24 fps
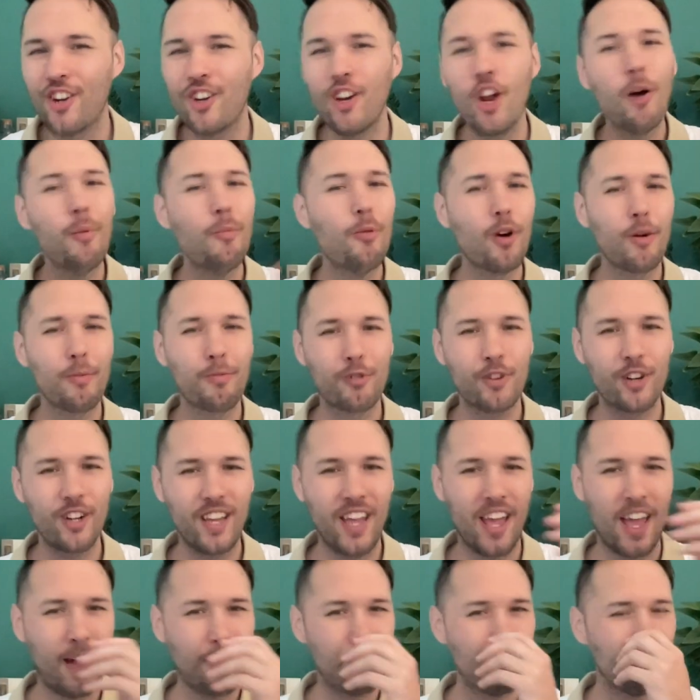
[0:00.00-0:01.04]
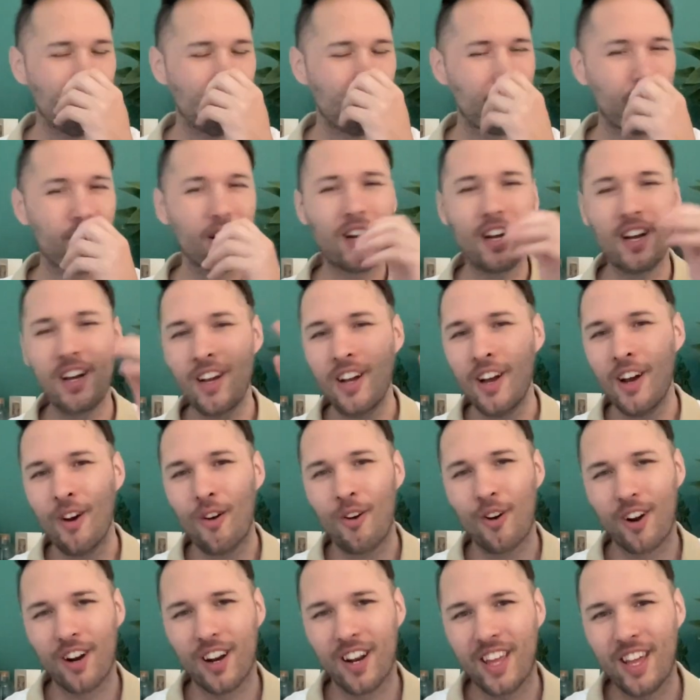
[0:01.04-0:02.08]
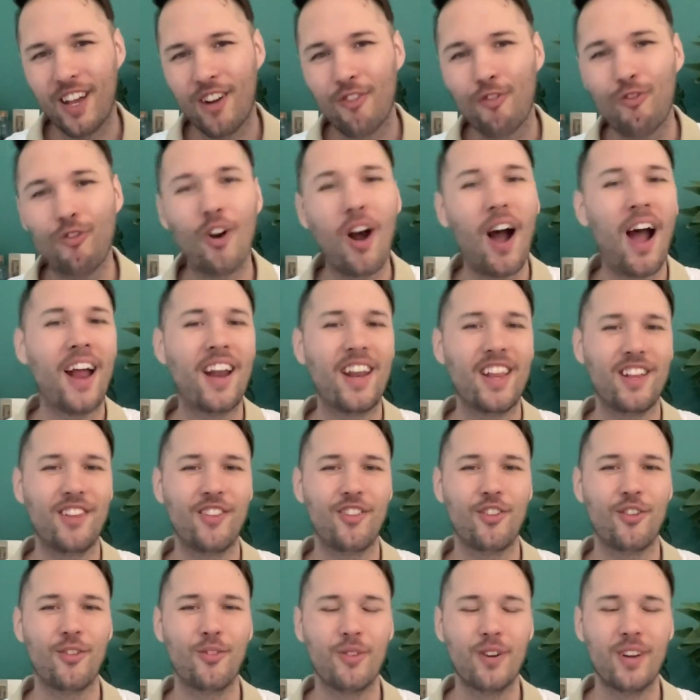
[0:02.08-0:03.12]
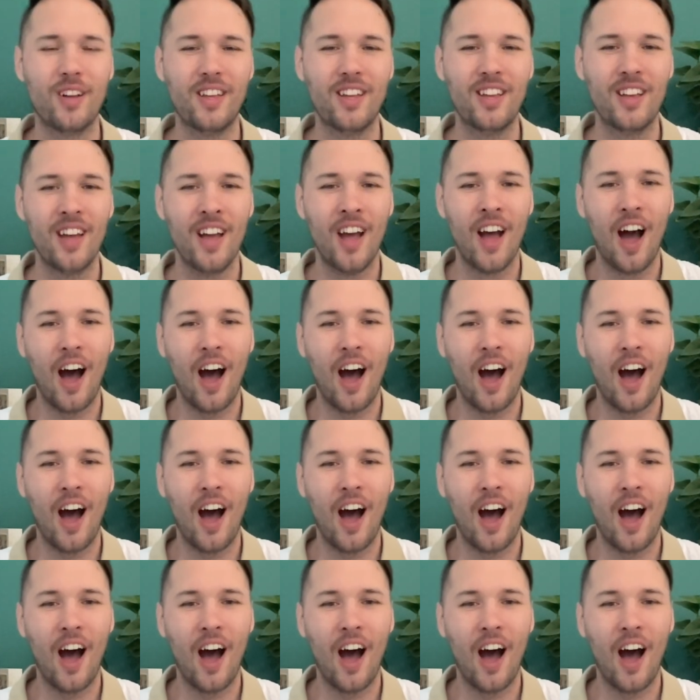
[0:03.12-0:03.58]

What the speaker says: No more preamble. We're gonna get right into it.